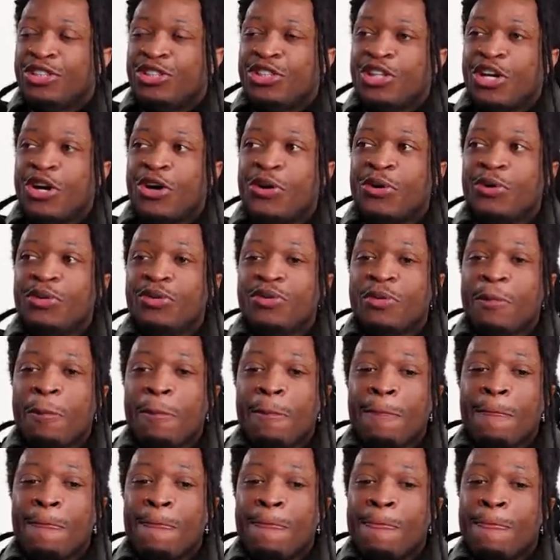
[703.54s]
So
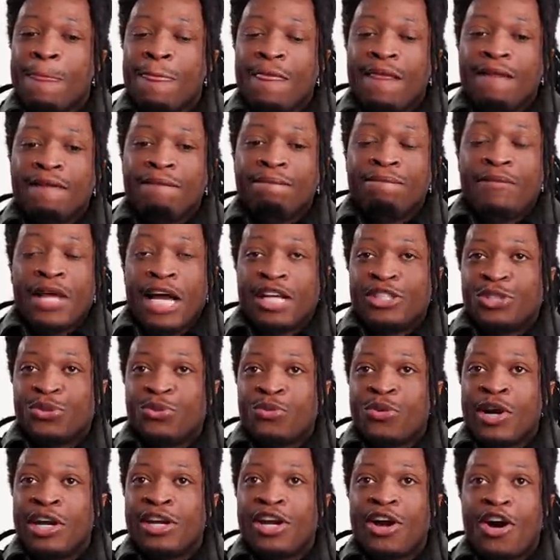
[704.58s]
that's
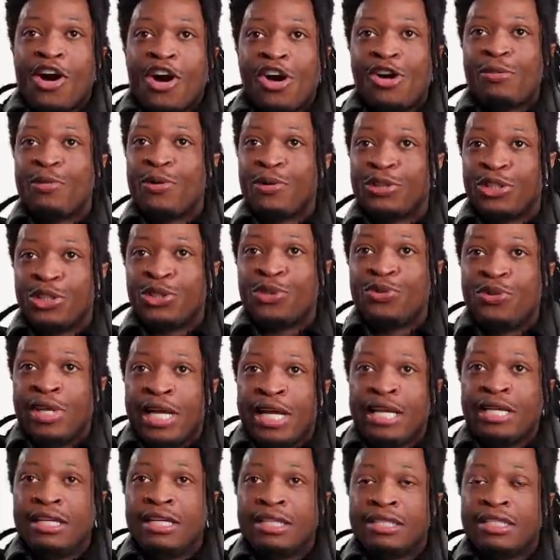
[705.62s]
what almost too
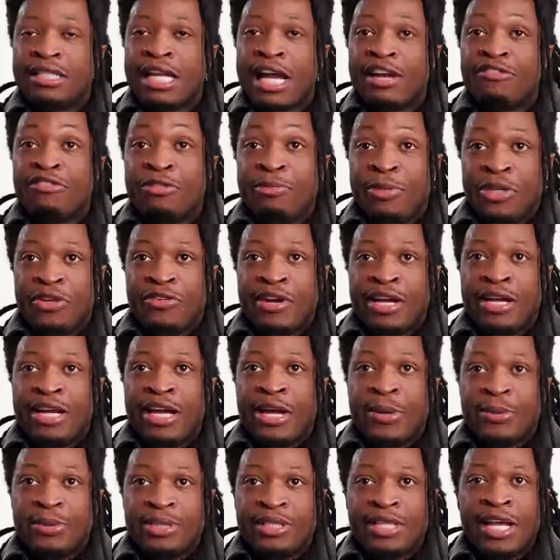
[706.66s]
late looks like for me right
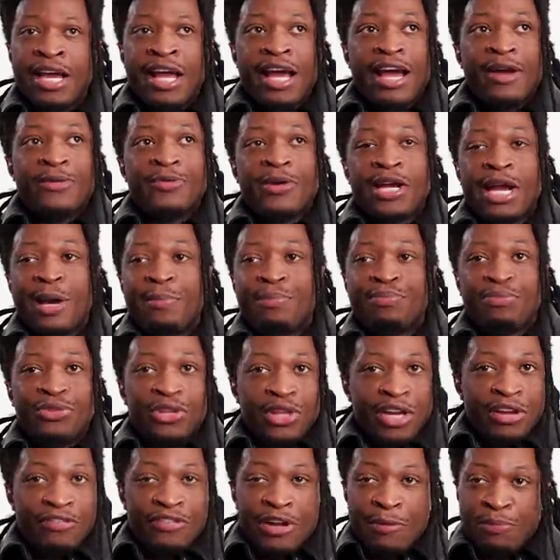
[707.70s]
now. Is when
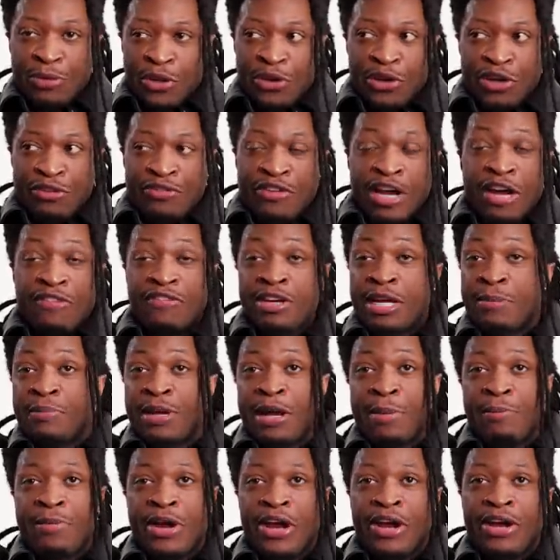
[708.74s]
if I'm 35 and I'm
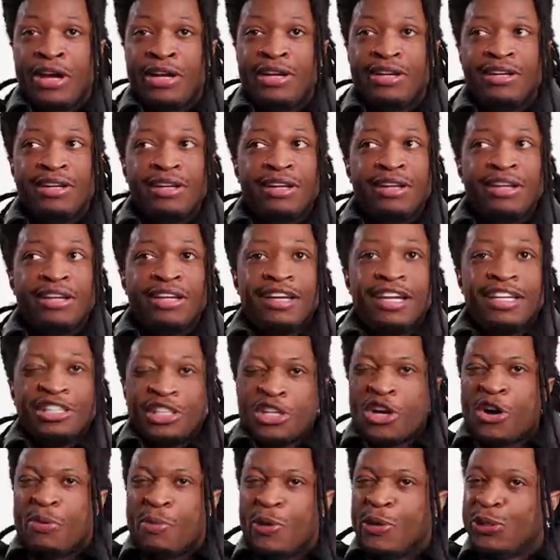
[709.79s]
not married, it's
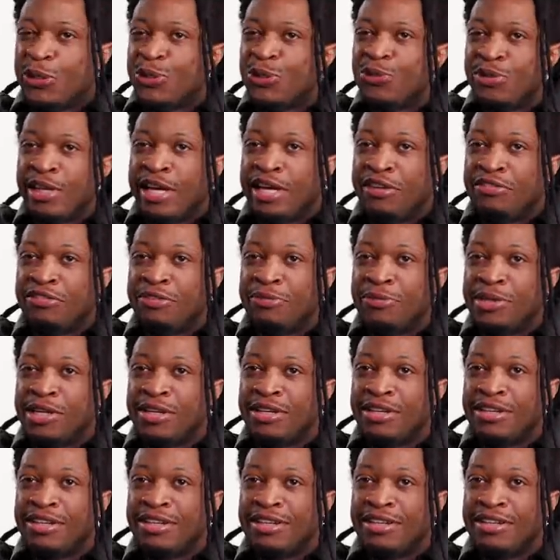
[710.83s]
almost too late for
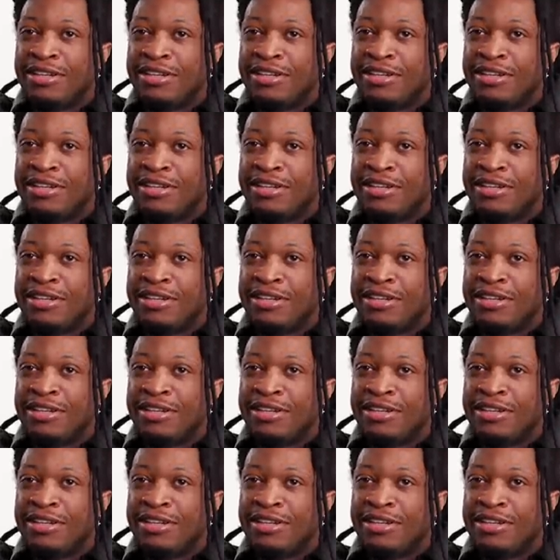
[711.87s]
me.